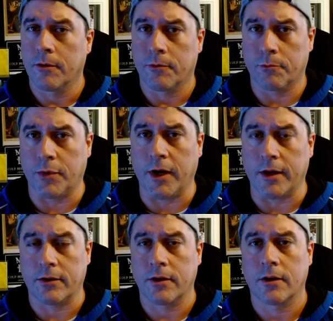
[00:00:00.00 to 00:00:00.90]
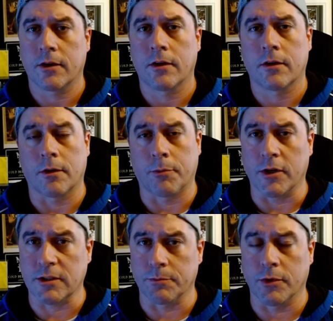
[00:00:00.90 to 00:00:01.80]
But the
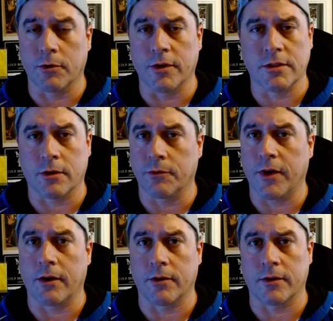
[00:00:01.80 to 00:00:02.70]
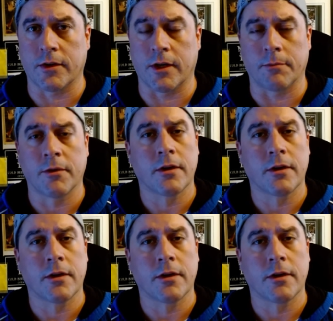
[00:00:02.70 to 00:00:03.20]
Boston Bruins are a veteran team,